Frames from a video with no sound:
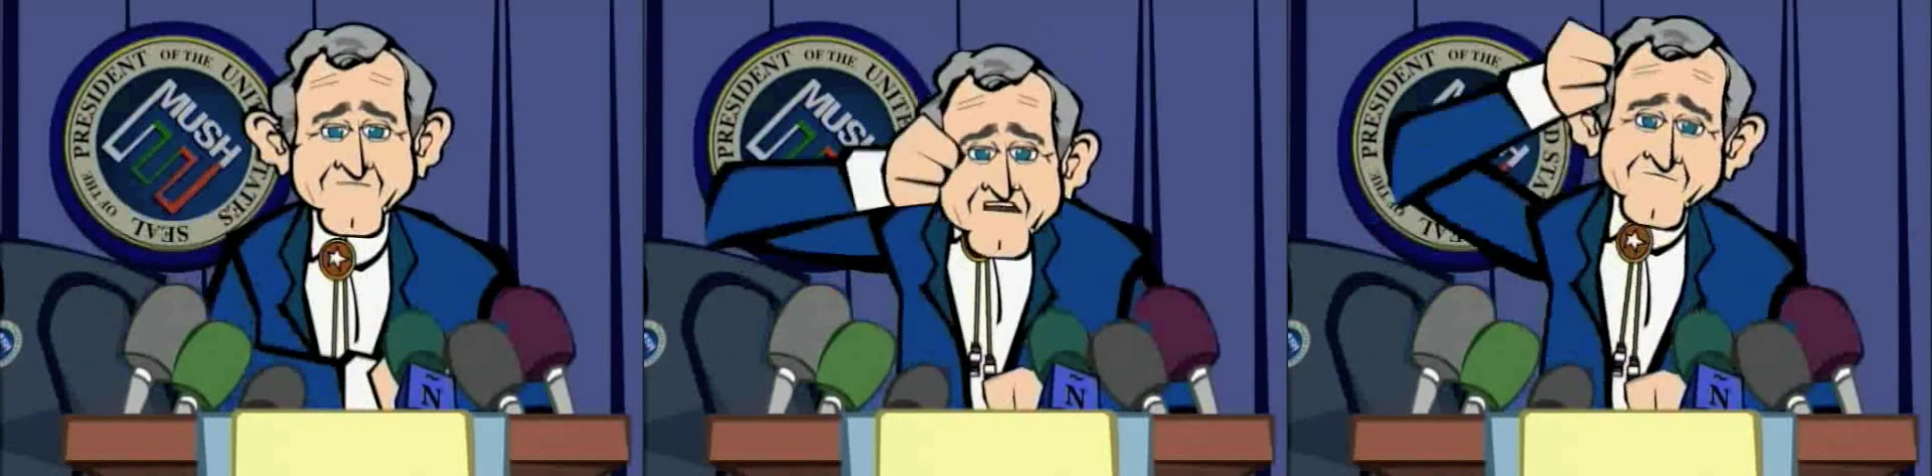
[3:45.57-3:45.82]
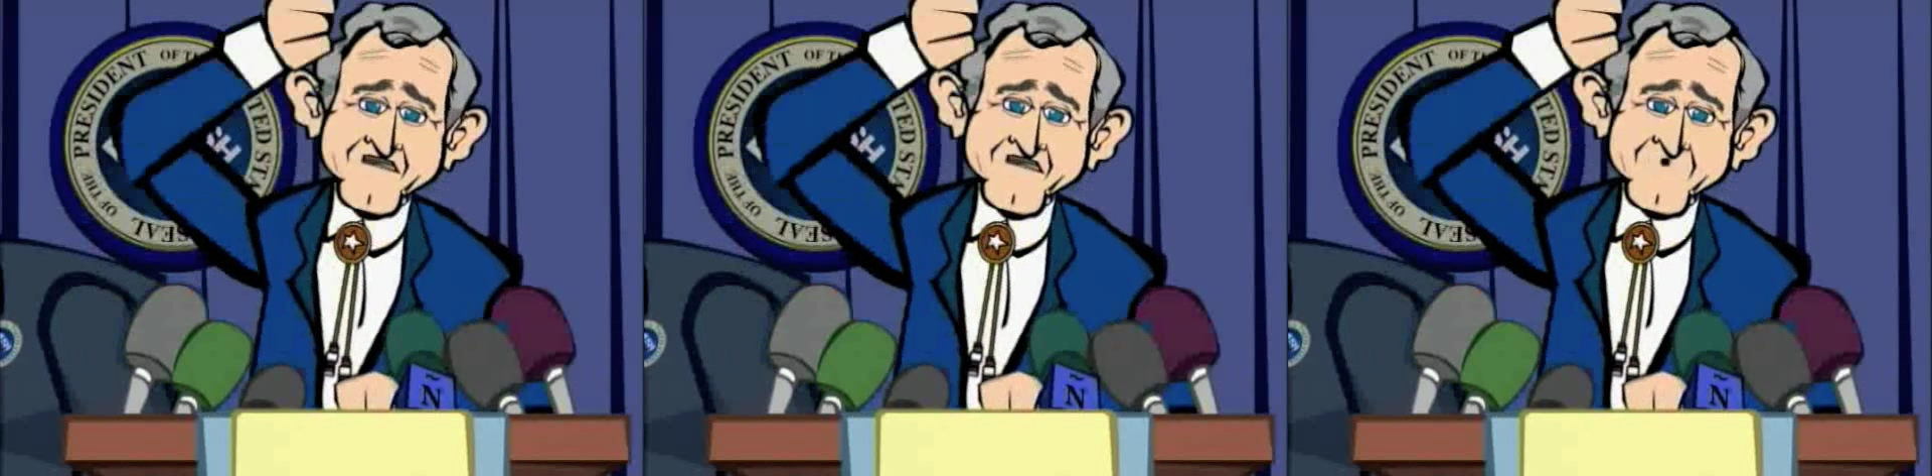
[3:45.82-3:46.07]

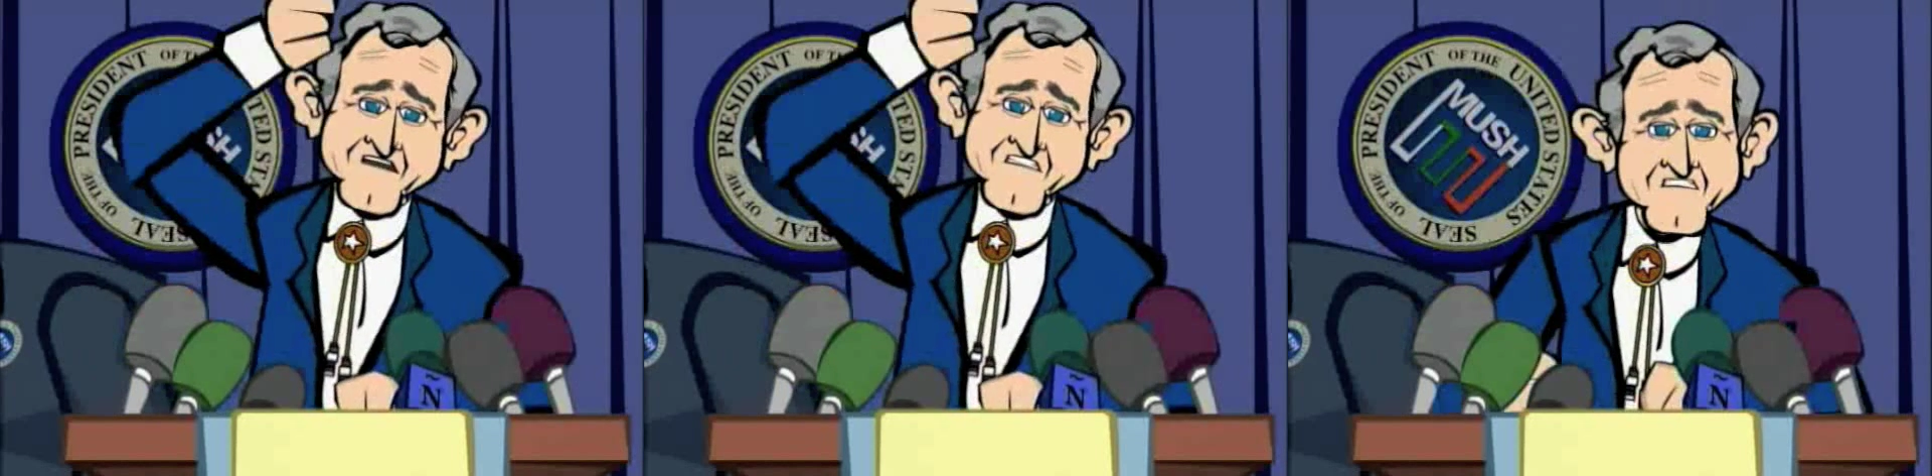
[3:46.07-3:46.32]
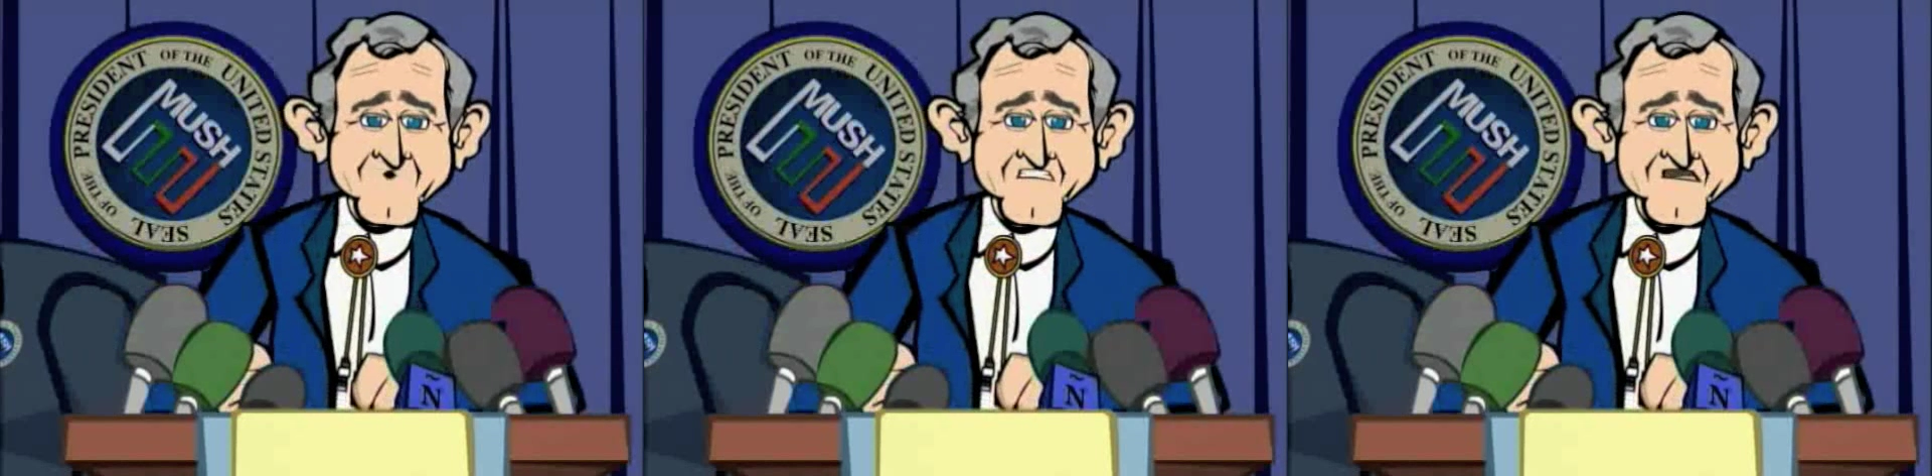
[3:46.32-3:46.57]
about its
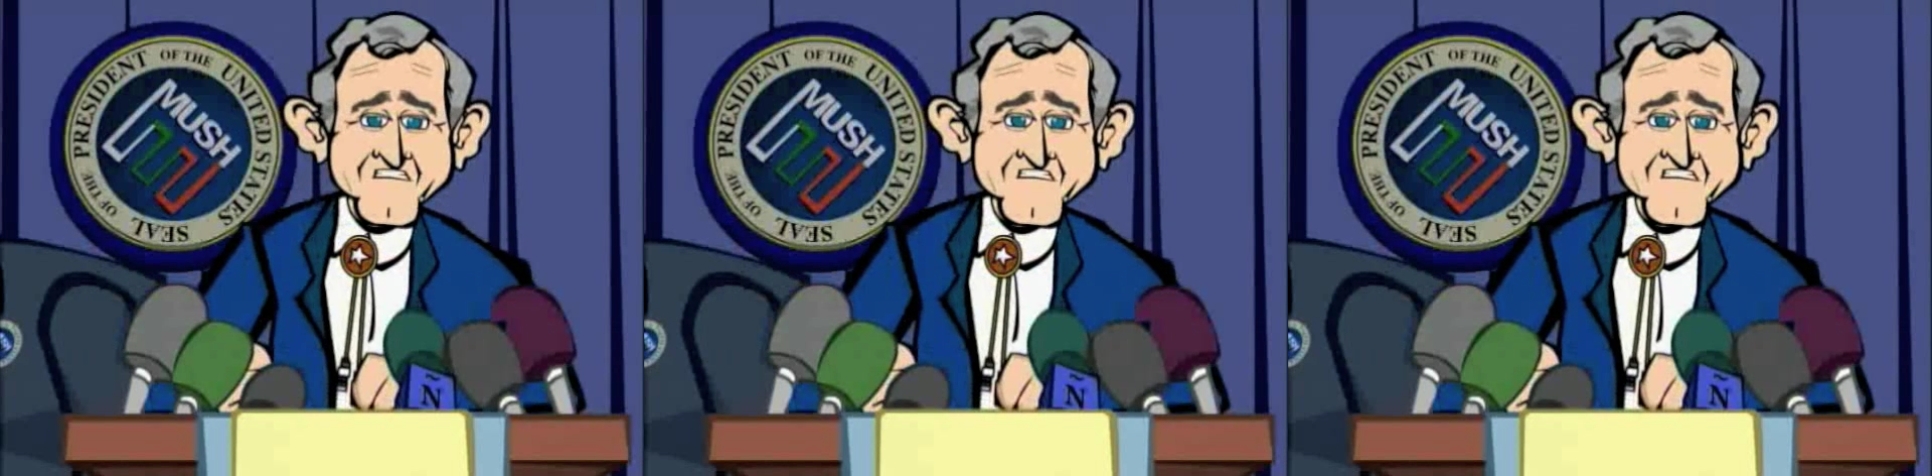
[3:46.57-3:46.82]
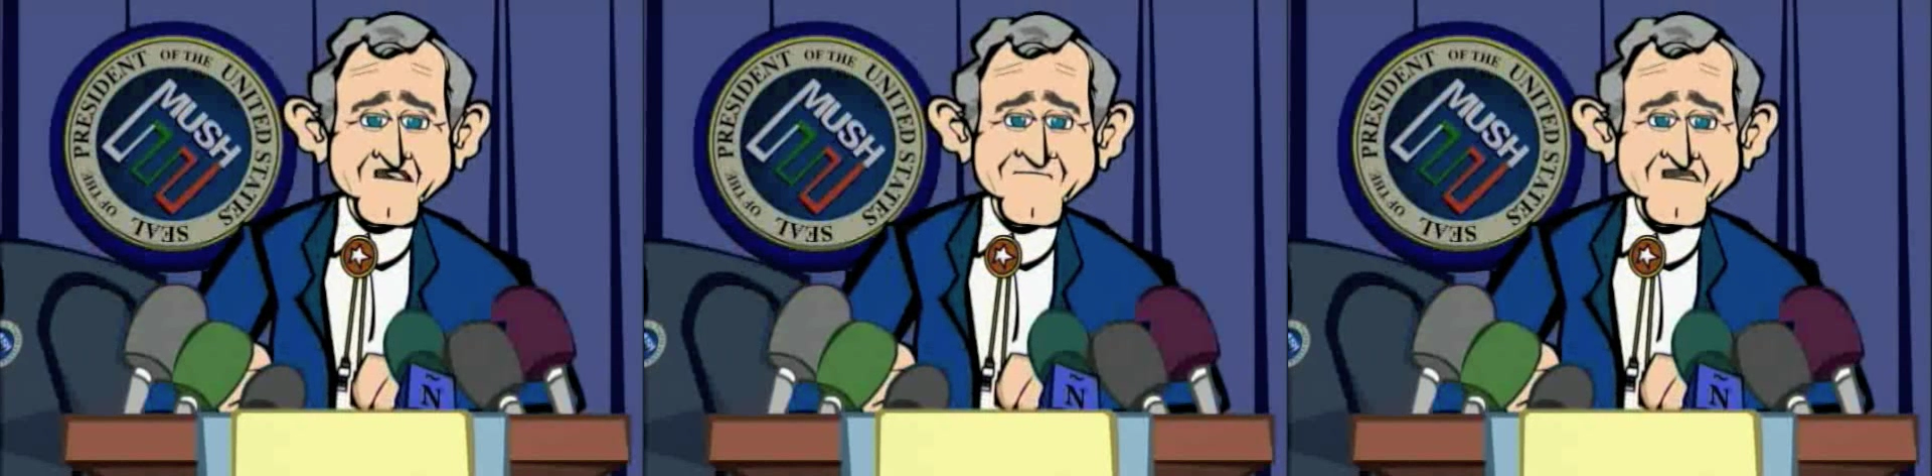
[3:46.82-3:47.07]
chickens
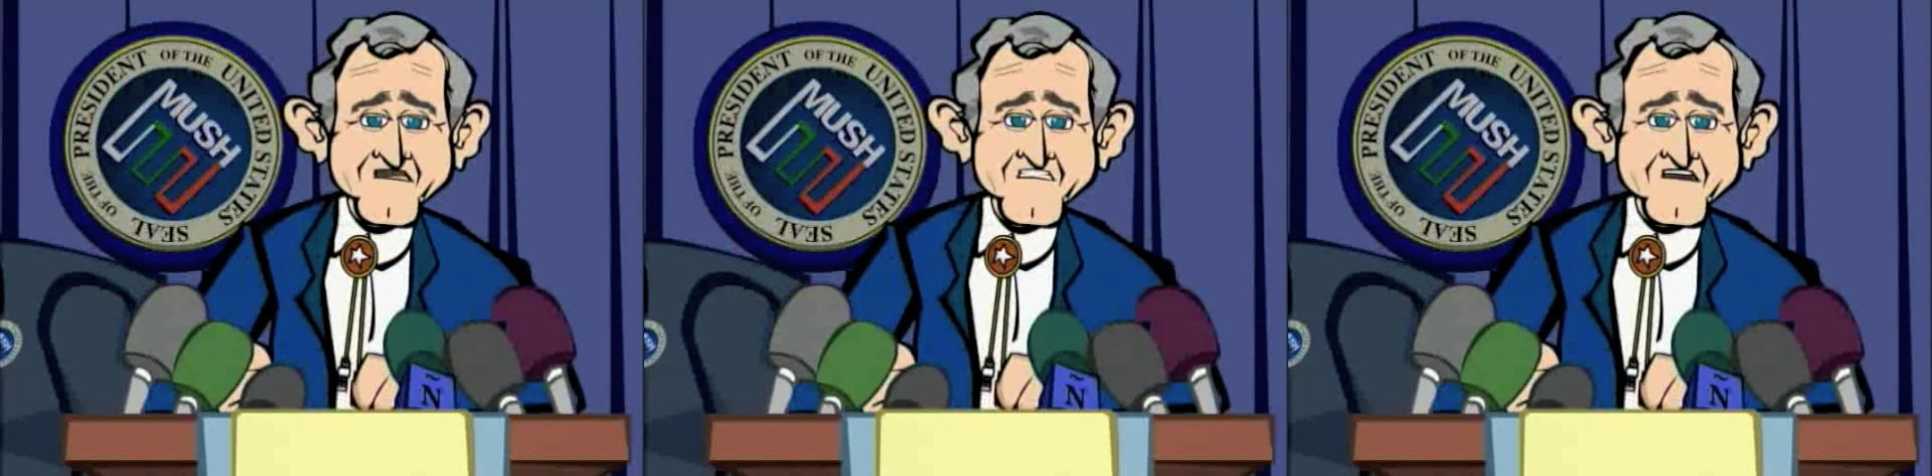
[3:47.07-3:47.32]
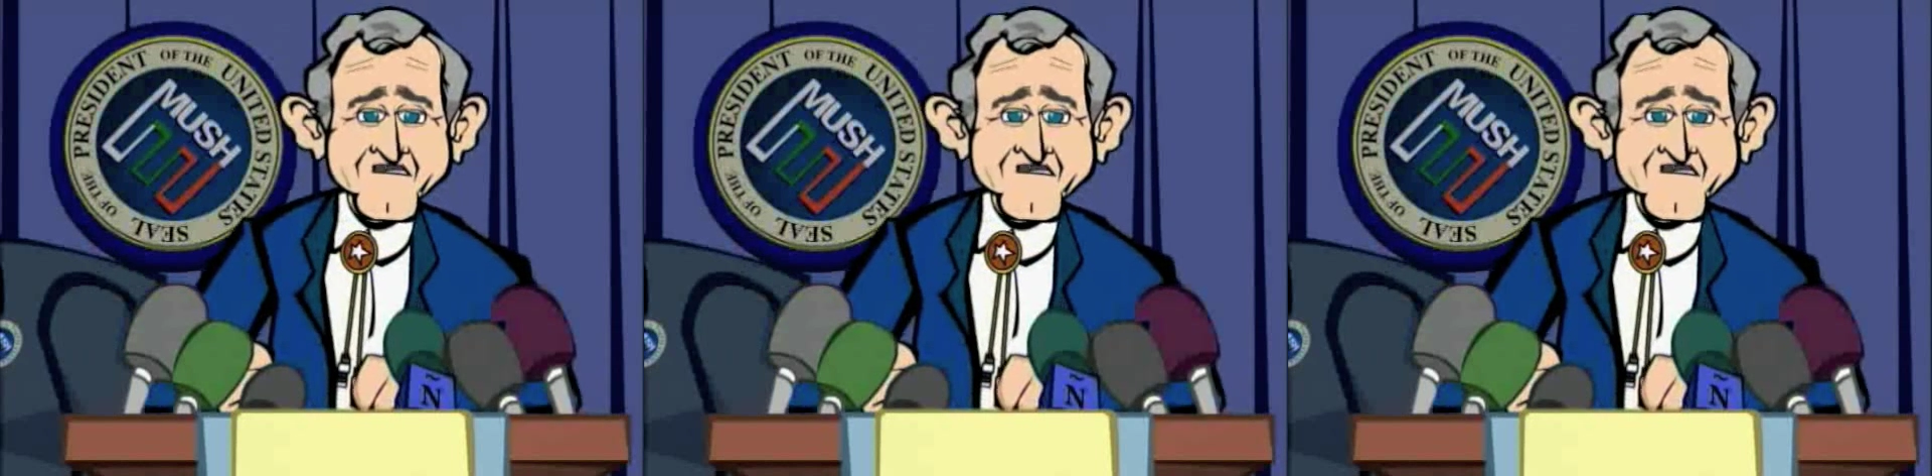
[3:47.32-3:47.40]
of mass